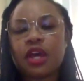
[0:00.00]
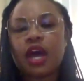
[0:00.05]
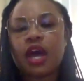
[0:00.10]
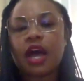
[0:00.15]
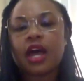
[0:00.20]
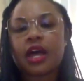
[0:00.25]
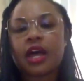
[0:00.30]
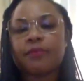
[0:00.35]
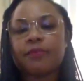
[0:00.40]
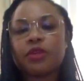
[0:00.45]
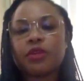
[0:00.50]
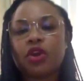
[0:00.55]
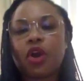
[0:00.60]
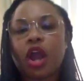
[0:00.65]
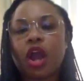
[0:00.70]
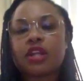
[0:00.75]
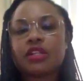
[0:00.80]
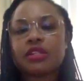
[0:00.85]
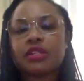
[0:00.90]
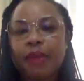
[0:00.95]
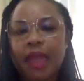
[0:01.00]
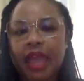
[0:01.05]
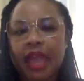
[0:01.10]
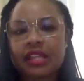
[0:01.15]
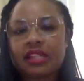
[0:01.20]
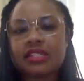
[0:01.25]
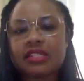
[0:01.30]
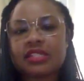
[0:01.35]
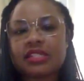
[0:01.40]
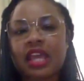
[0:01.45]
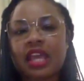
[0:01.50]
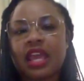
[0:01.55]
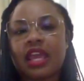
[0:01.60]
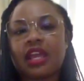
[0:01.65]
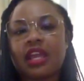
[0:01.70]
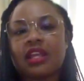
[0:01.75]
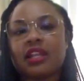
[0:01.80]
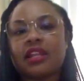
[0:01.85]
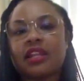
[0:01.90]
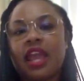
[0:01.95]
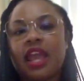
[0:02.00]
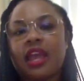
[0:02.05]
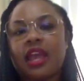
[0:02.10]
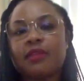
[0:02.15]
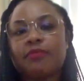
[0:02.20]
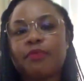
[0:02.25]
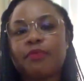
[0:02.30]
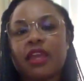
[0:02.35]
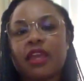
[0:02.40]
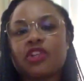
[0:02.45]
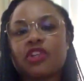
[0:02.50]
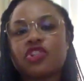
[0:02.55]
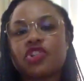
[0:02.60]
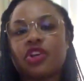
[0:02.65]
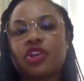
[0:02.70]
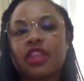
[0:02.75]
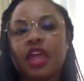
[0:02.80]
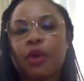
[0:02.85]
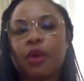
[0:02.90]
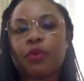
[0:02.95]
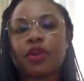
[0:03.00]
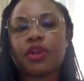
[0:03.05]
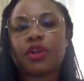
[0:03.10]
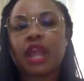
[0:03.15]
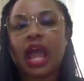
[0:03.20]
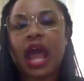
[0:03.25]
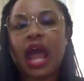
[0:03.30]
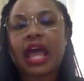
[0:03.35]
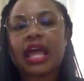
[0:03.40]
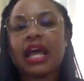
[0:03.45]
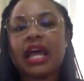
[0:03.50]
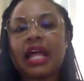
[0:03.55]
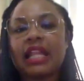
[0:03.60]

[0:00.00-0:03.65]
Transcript: our demands and making sure that we're not